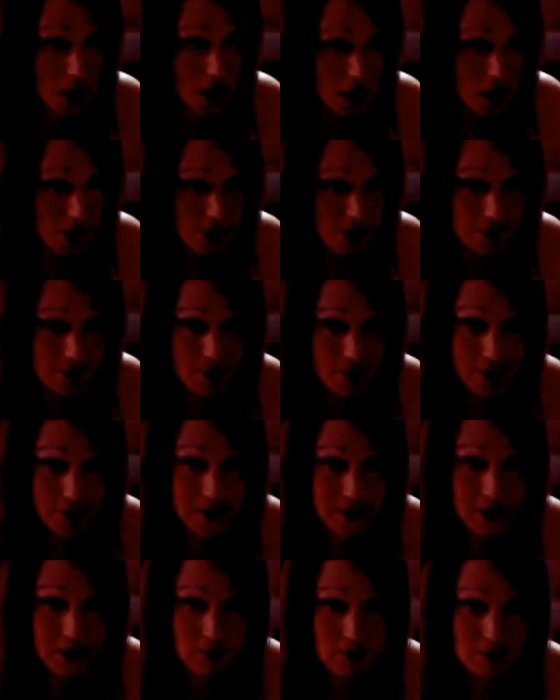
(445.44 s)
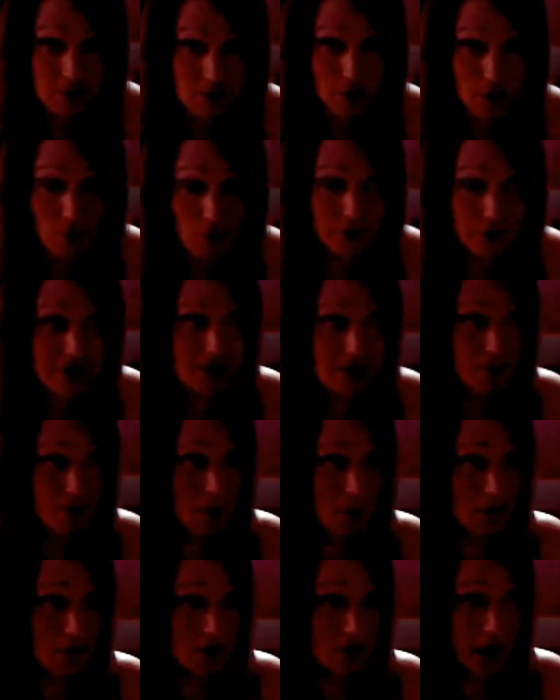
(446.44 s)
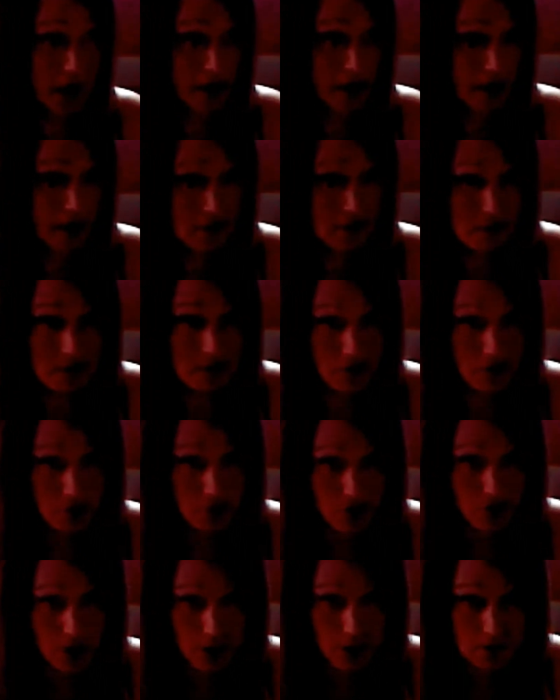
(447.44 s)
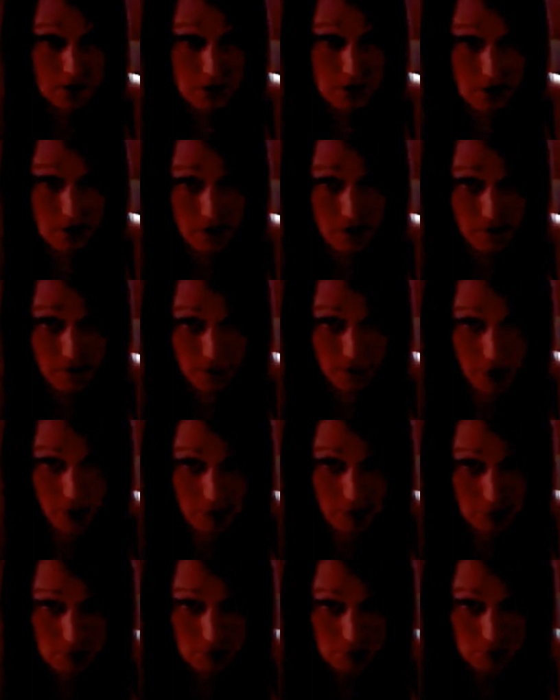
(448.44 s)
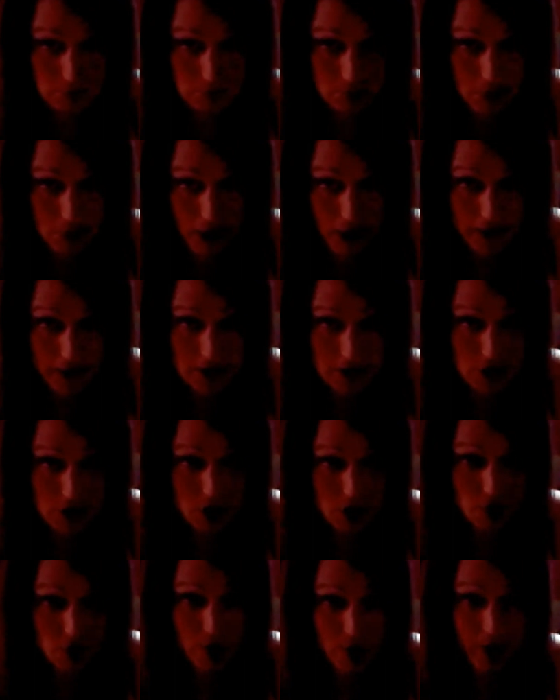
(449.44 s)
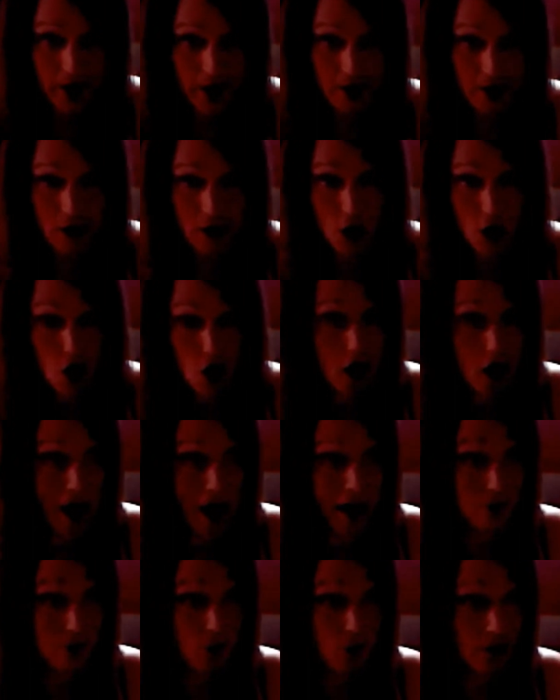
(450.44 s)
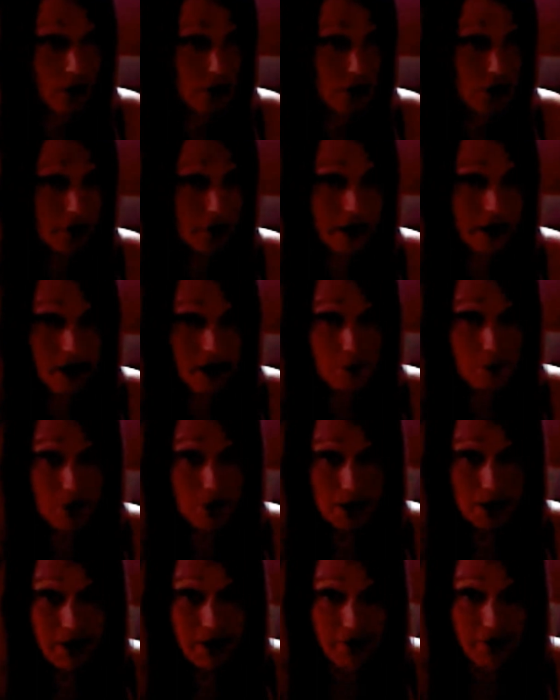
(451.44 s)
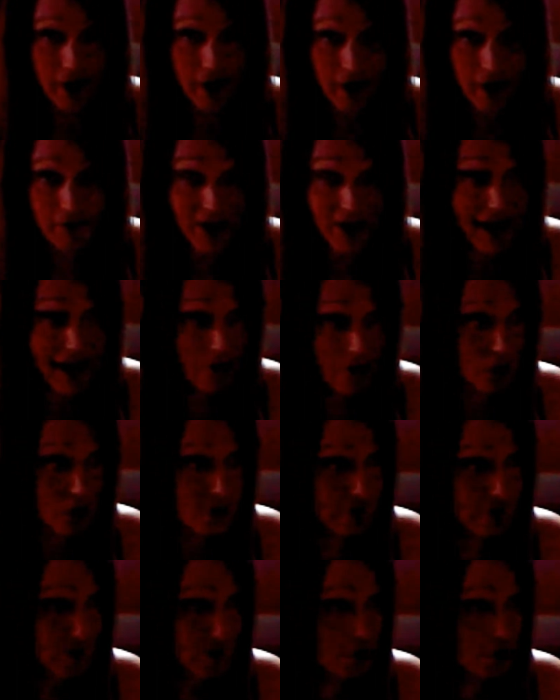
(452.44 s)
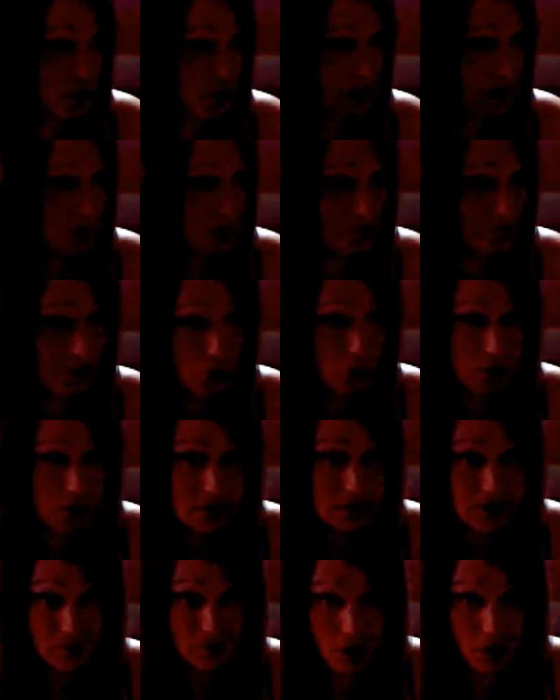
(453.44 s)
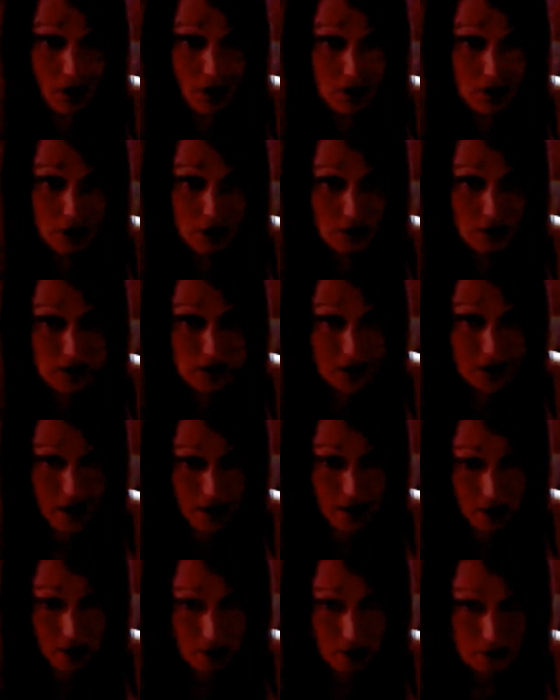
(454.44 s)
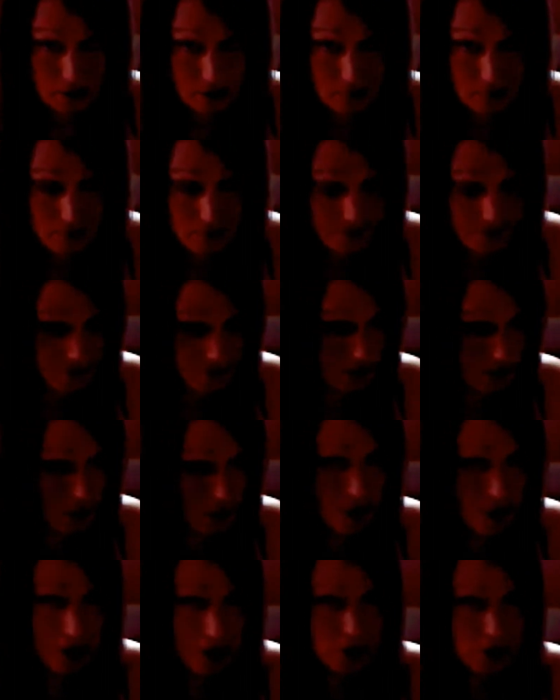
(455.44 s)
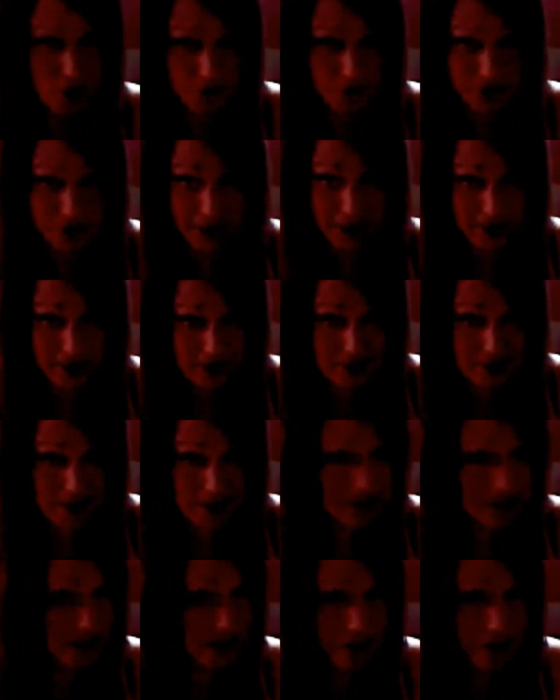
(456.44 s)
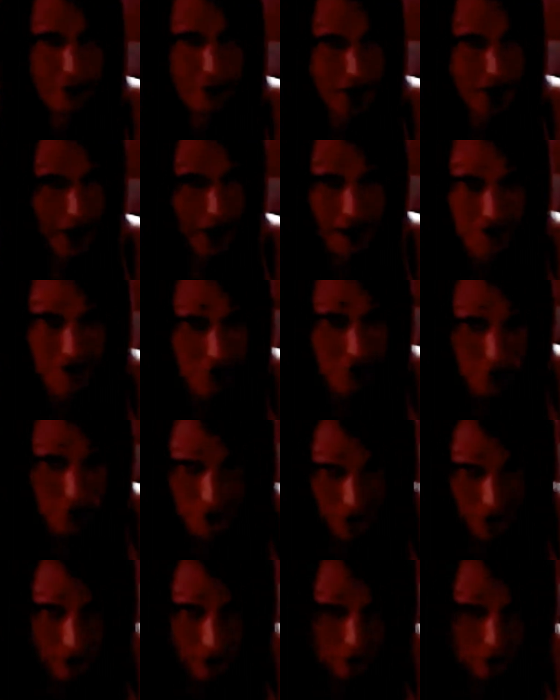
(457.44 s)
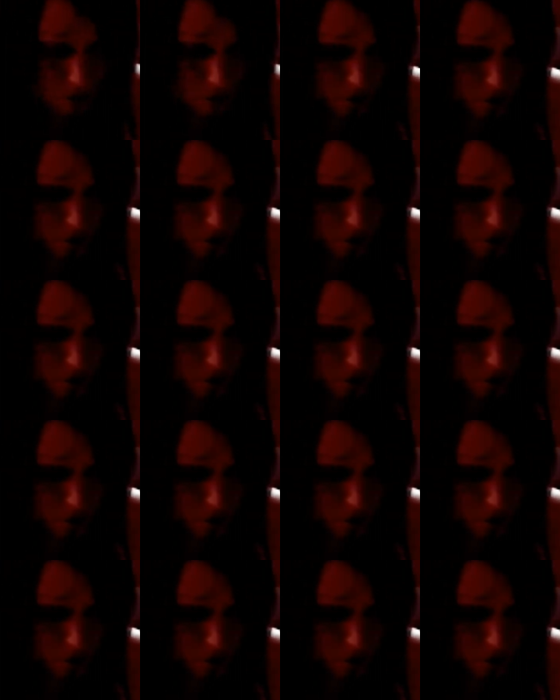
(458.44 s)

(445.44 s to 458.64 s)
So somebody tells me where these spontaneous thunderclouds come from, and it starts raining, and the Weather Channel can't predict that. They have spent billions of dollars on satellites to predict these things, and they can't even do that